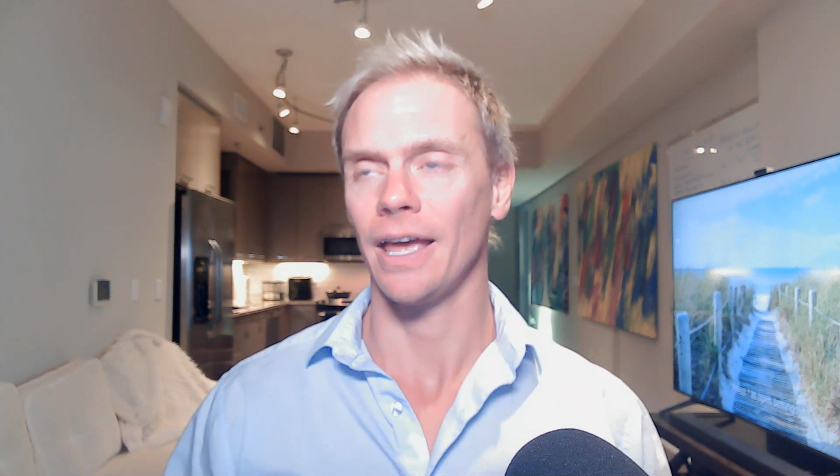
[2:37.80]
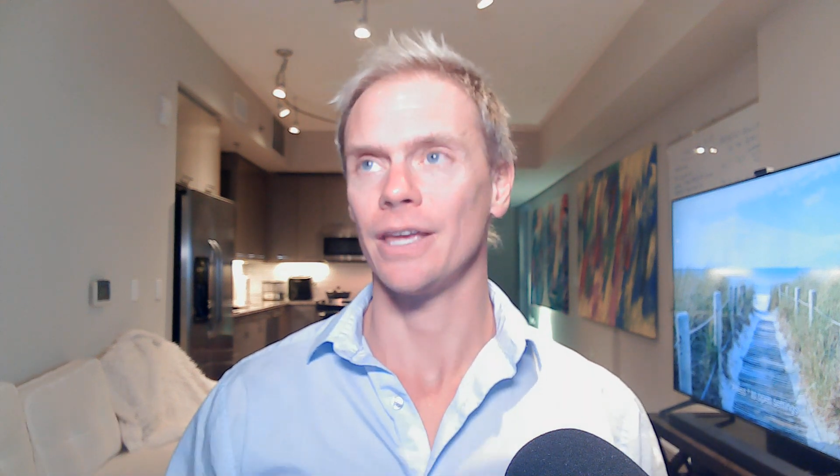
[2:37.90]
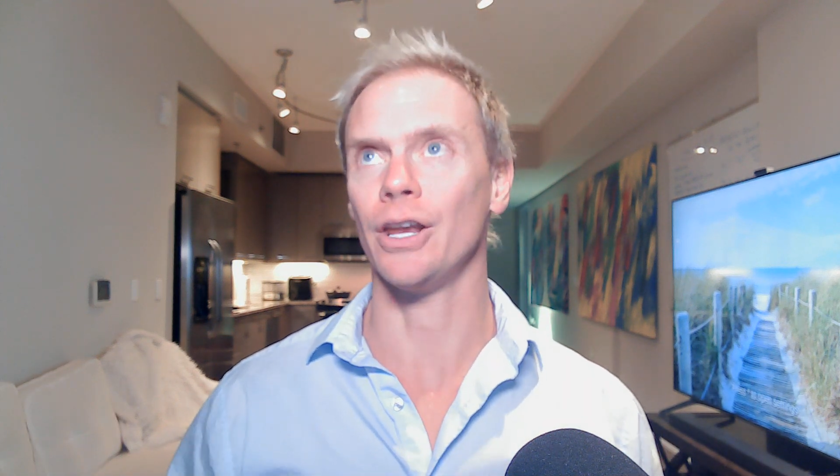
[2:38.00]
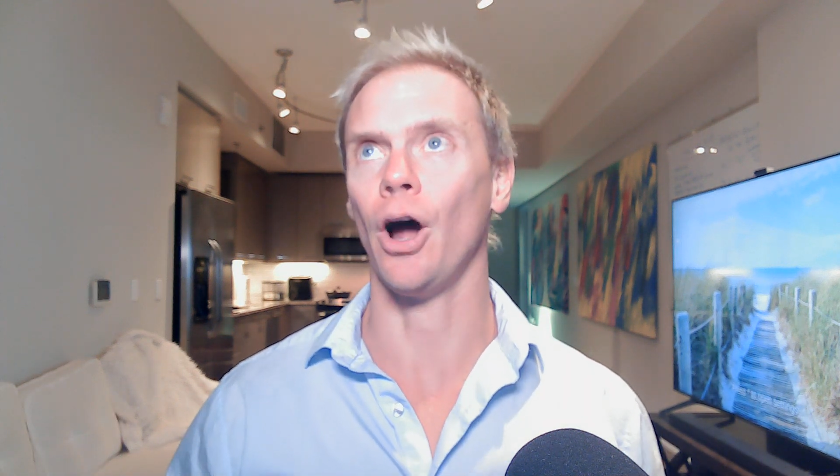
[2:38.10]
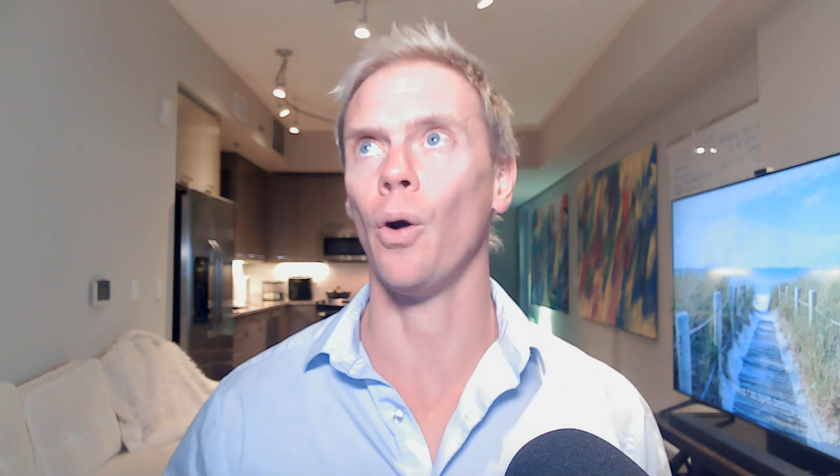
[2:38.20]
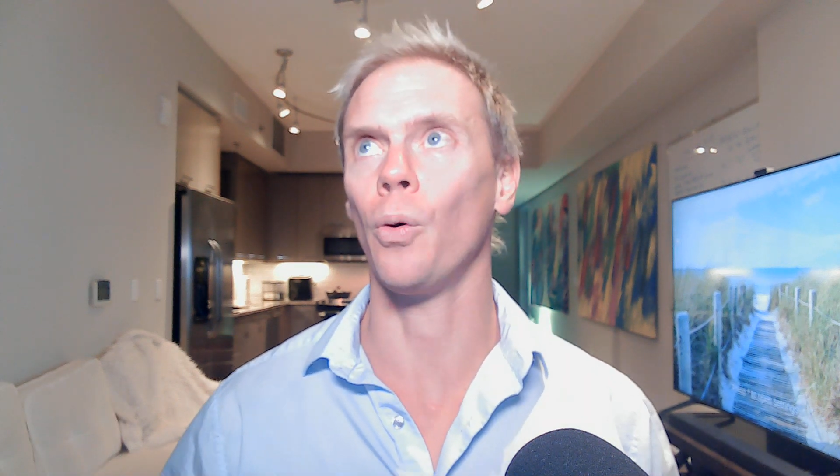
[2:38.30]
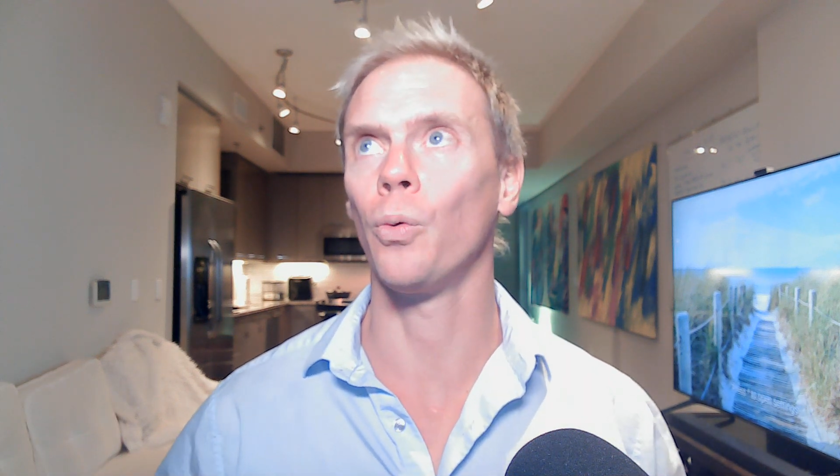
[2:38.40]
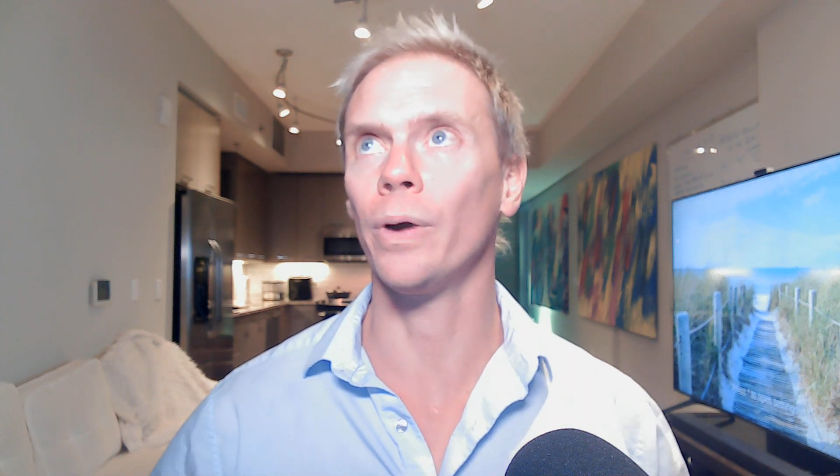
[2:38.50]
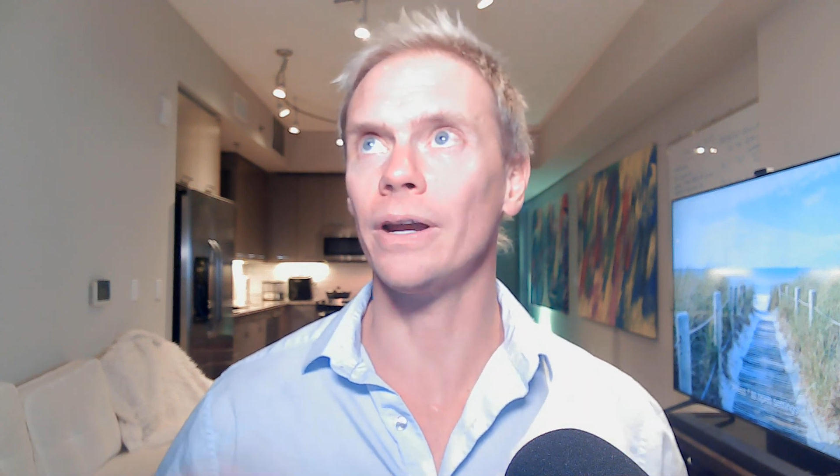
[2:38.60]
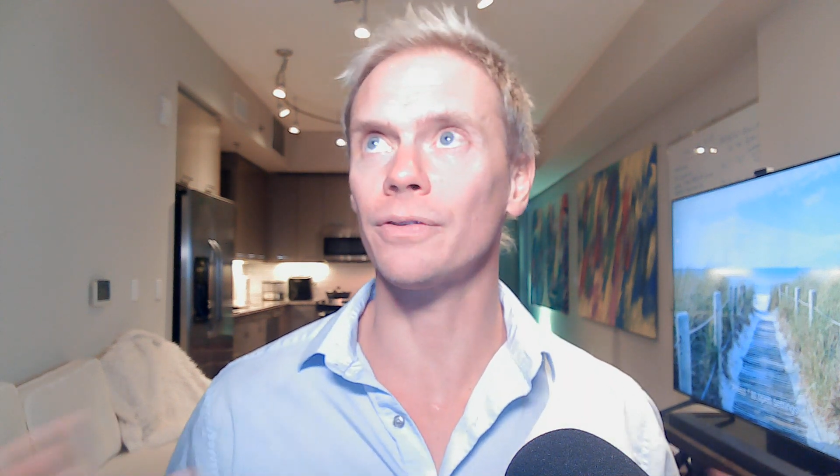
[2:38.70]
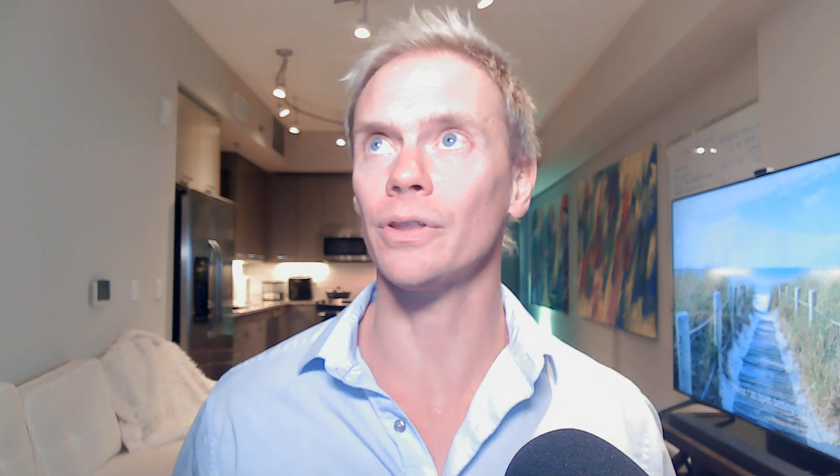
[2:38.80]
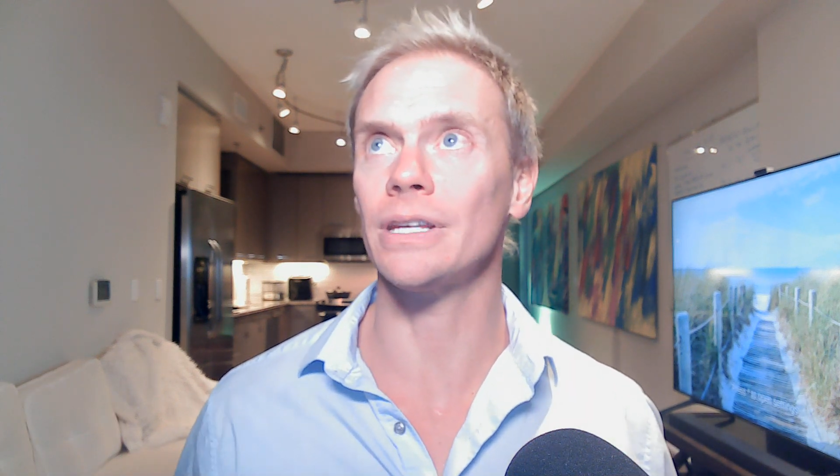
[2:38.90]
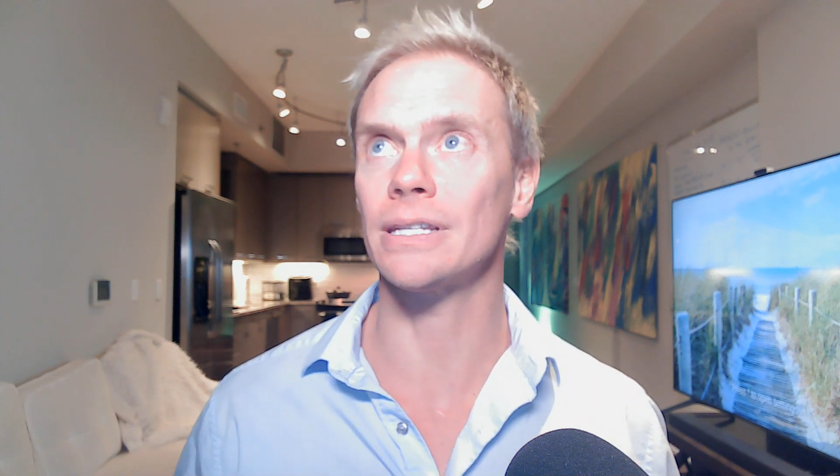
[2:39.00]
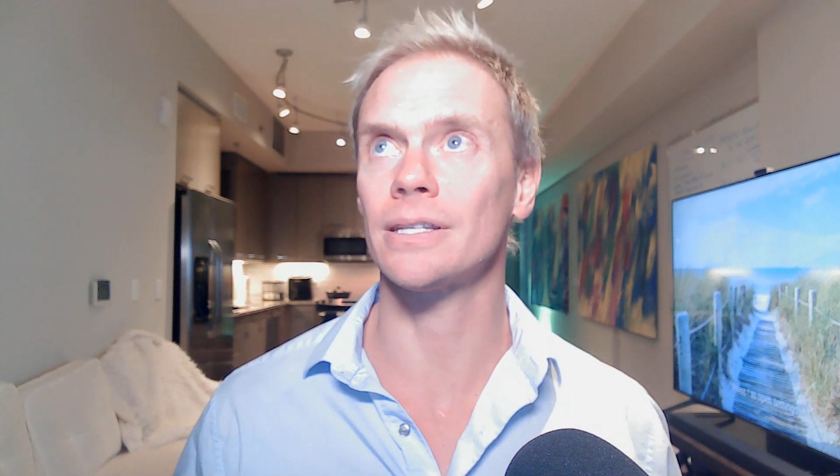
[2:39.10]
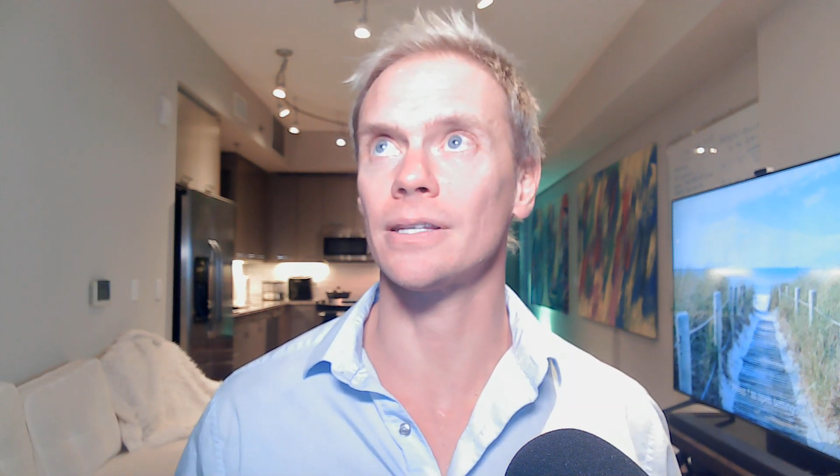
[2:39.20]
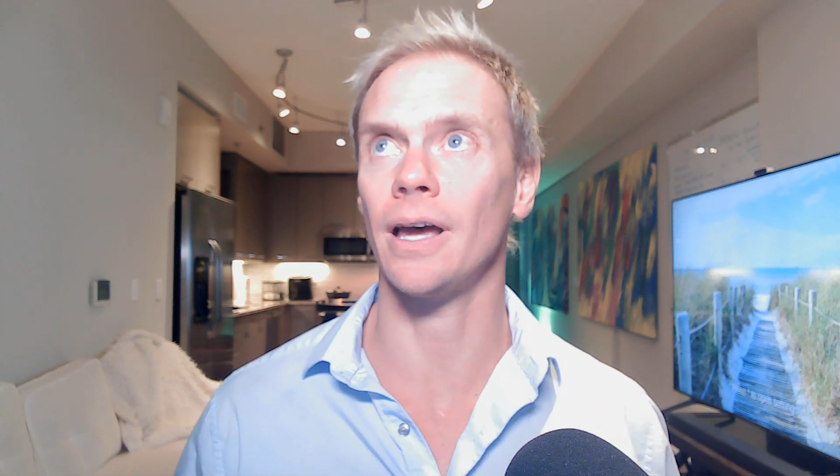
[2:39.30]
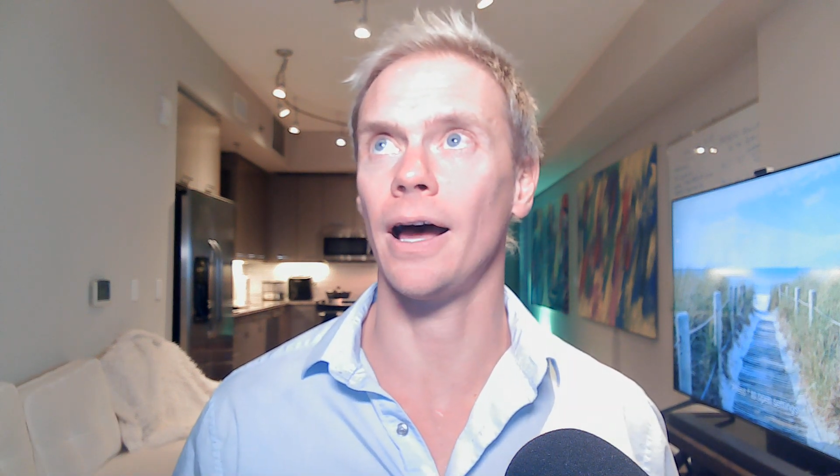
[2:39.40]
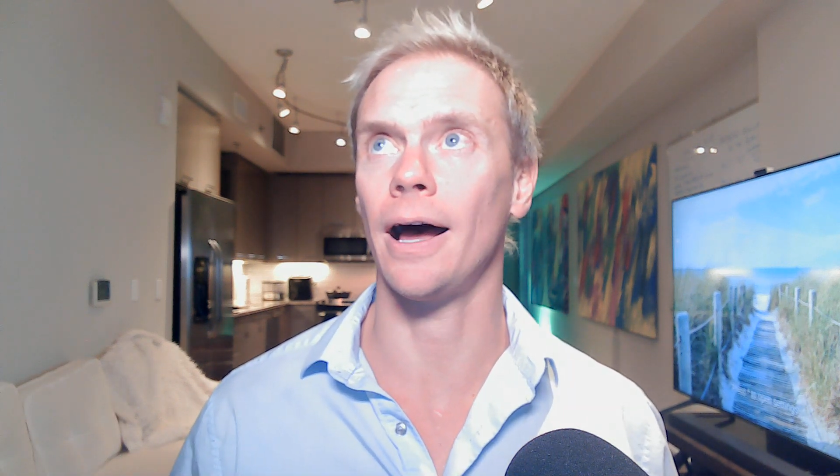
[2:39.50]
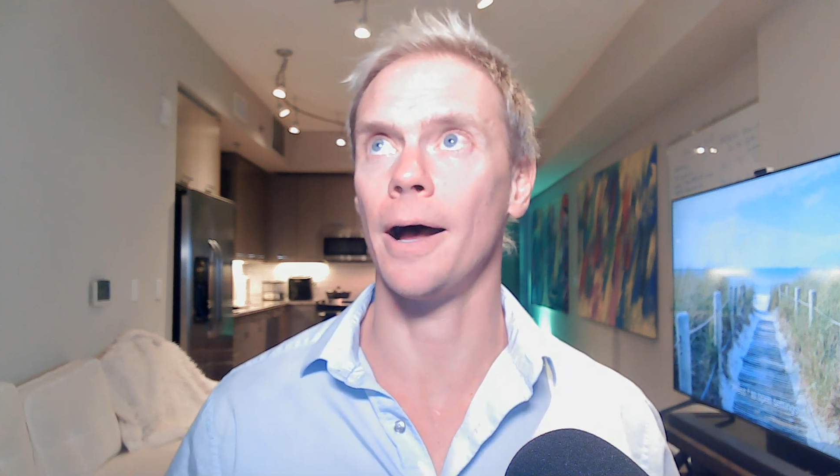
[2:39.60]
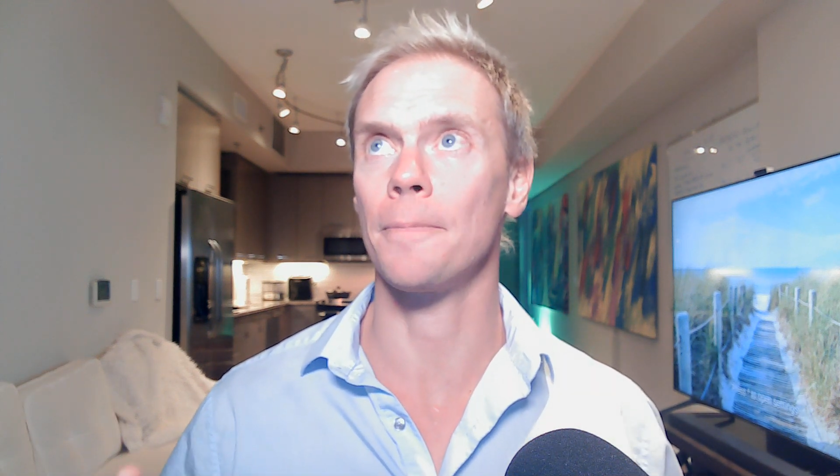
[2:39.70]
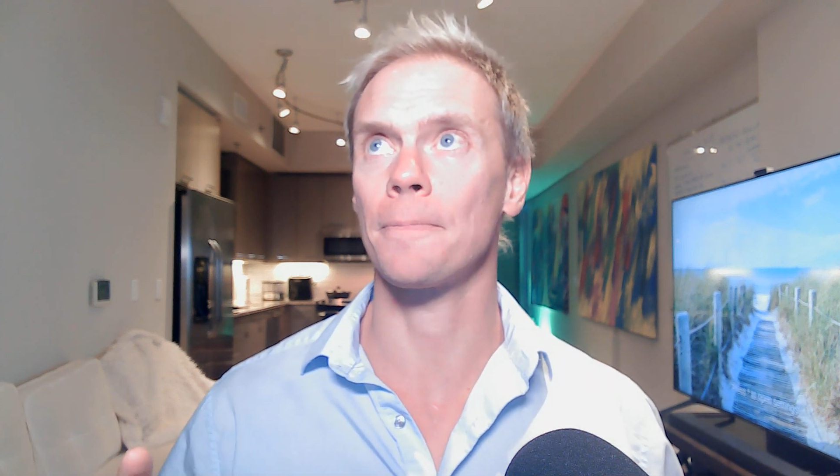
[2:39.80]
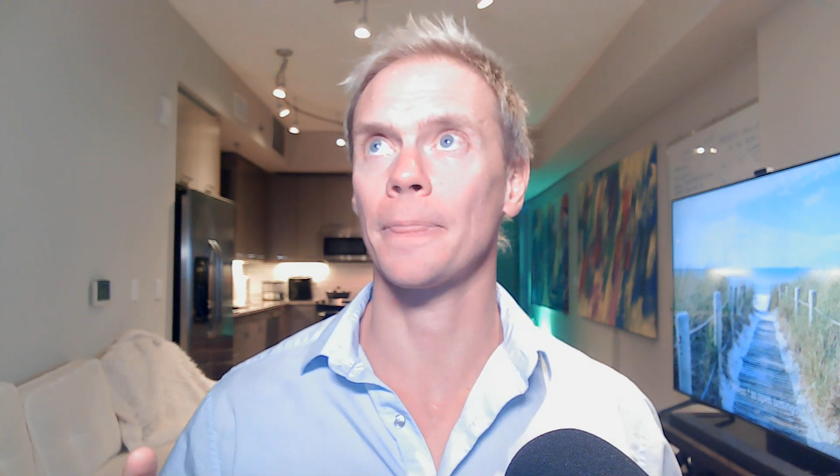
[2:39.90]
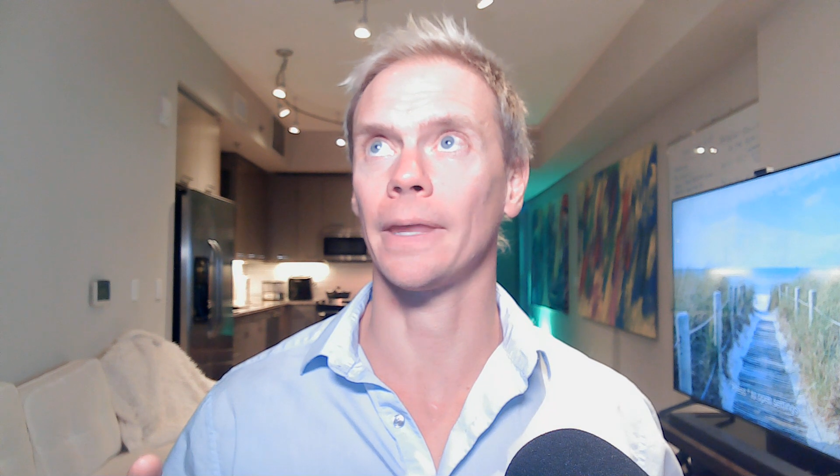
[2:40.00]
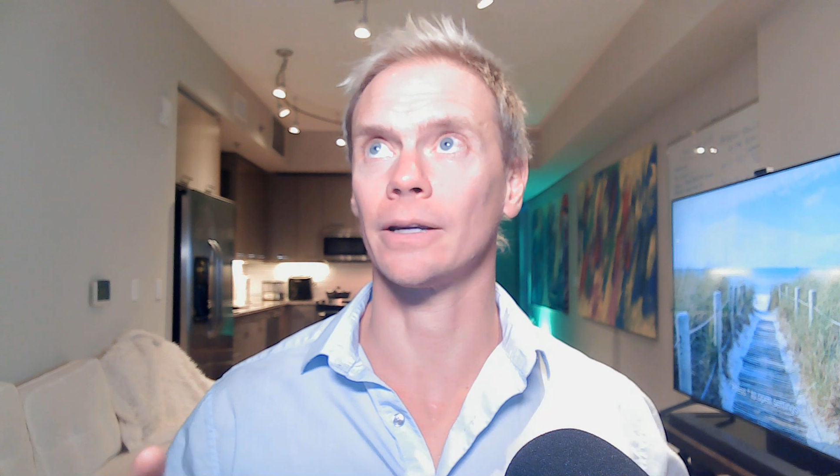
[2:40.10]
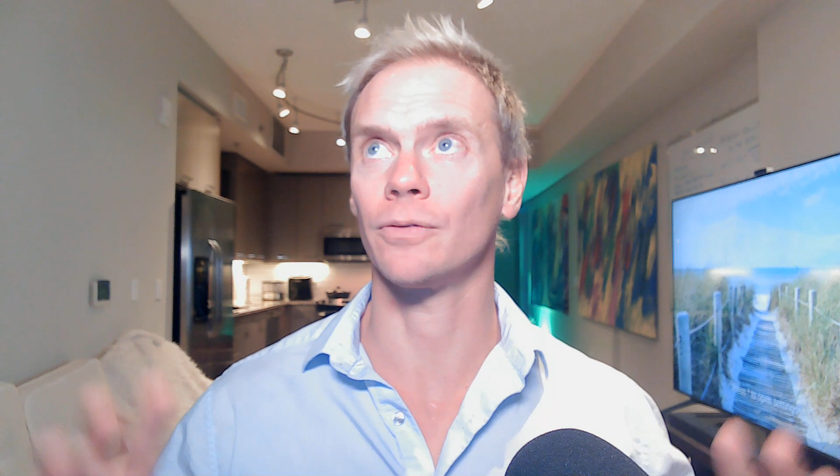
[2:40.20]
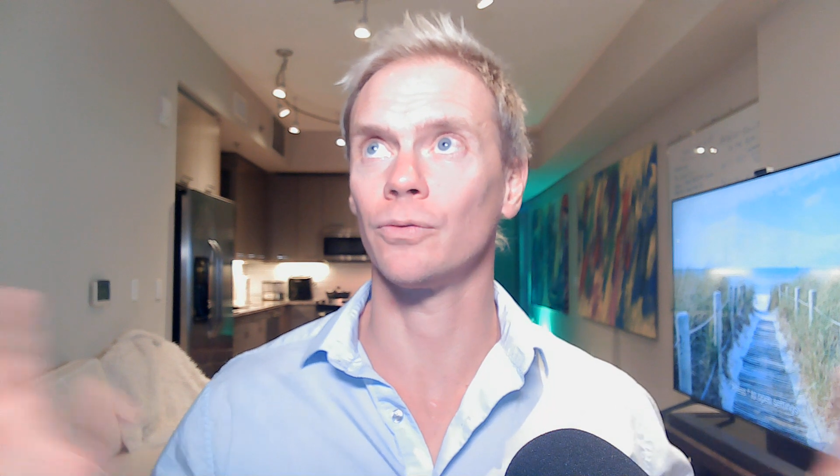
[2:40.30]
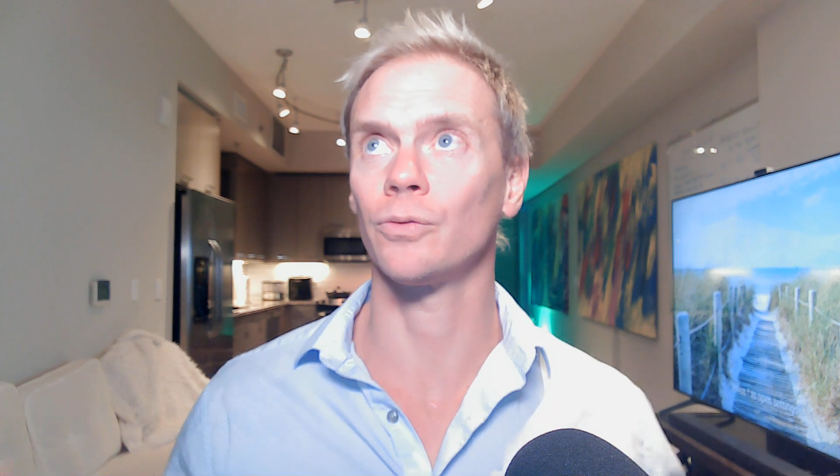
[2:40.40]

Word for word: you know, whenever this like